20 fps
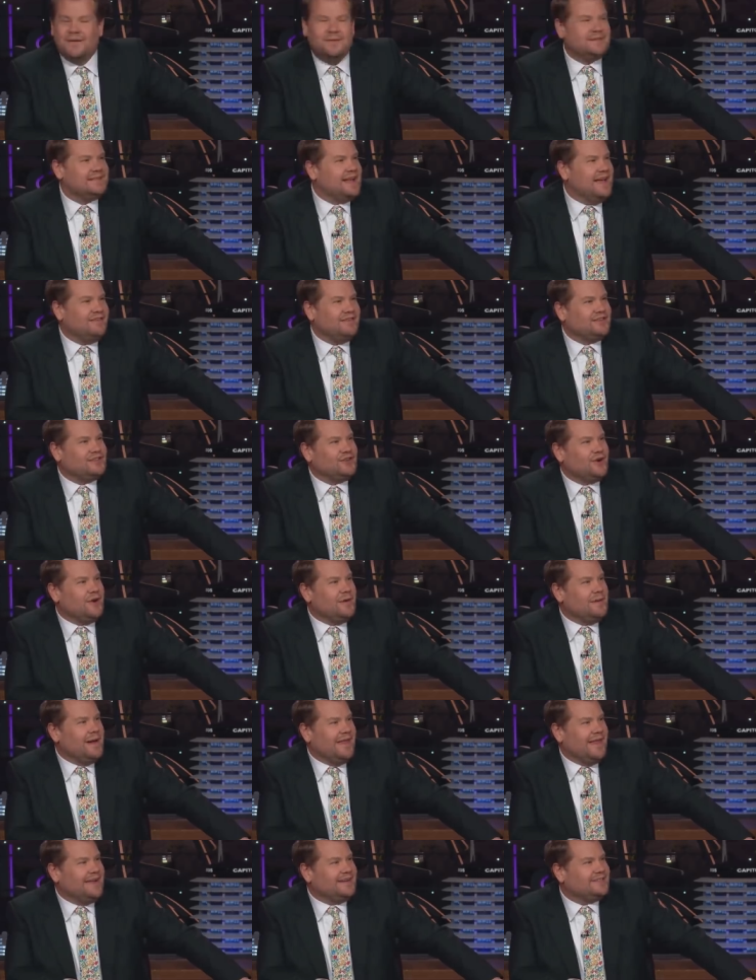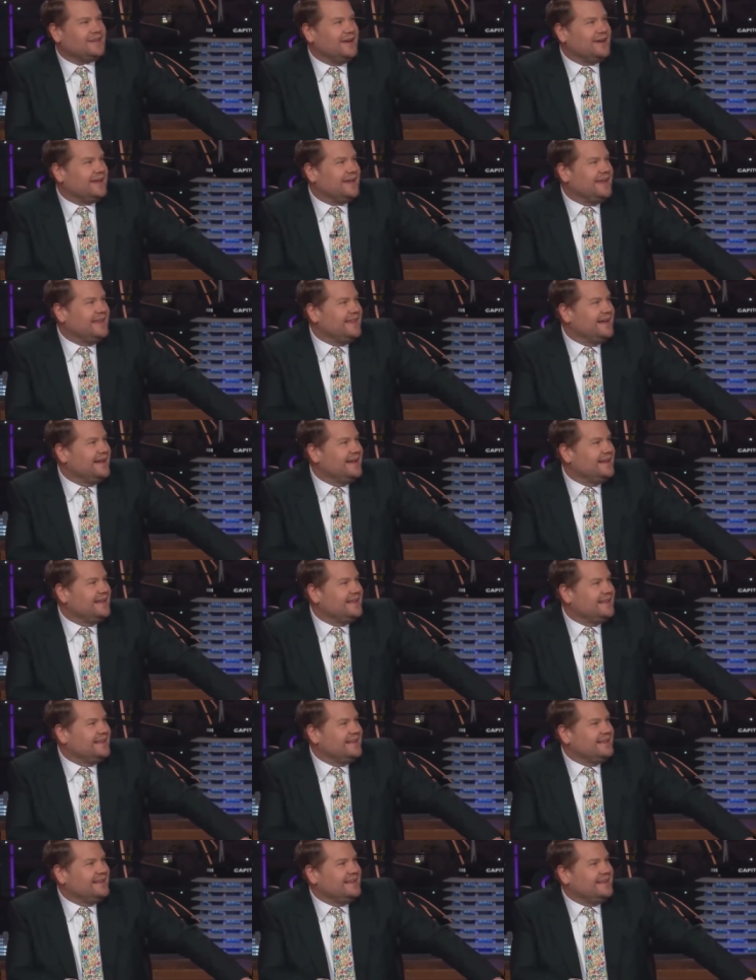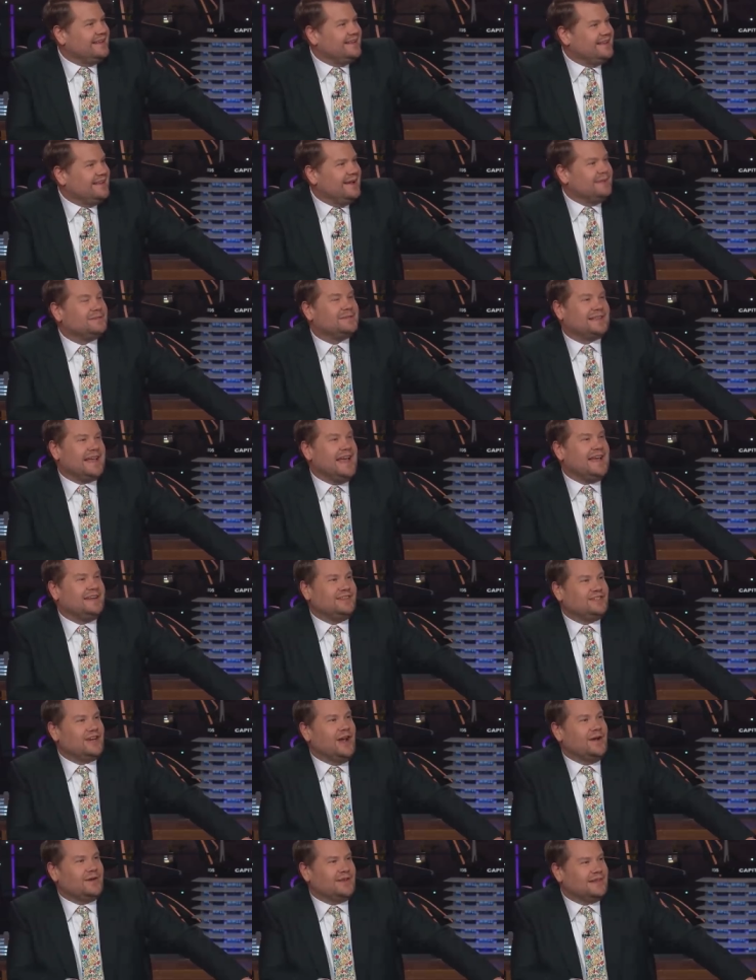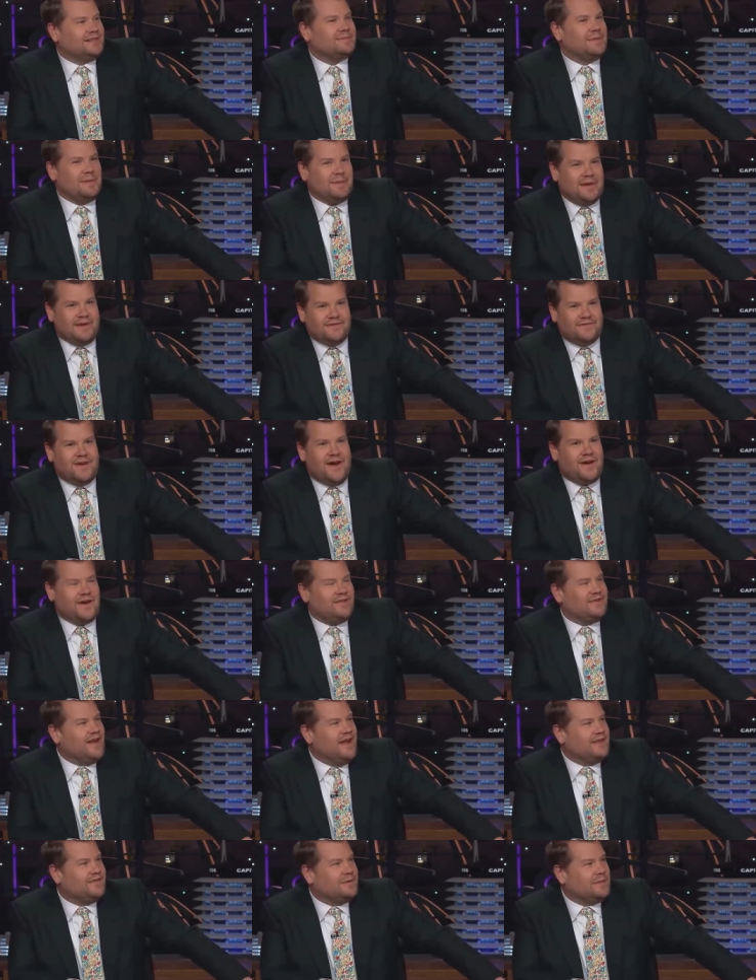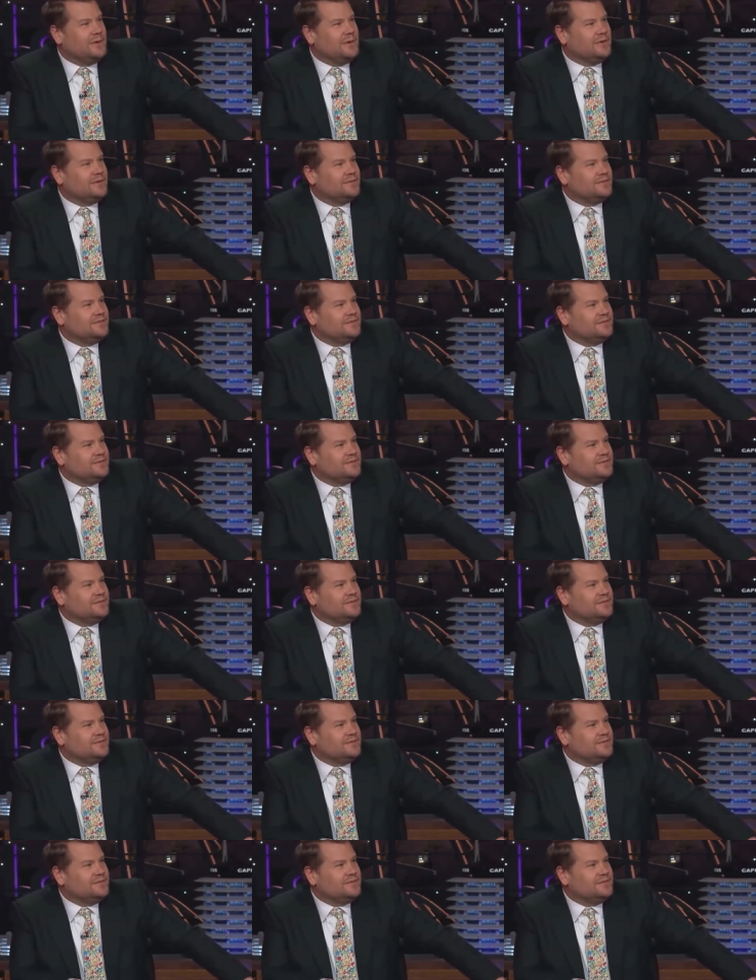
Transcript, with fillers: I was never sure about that joke either. I'm saying joke. That's me being very favourable.